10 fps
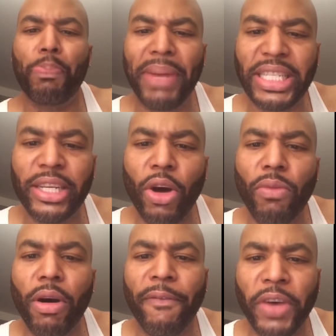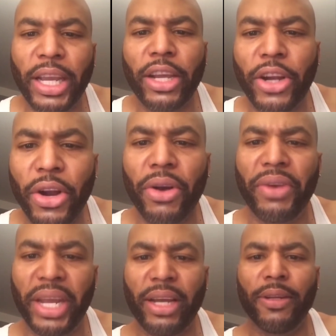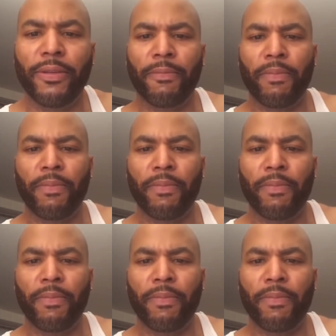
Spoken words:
bitching over a fucking girl, nigga.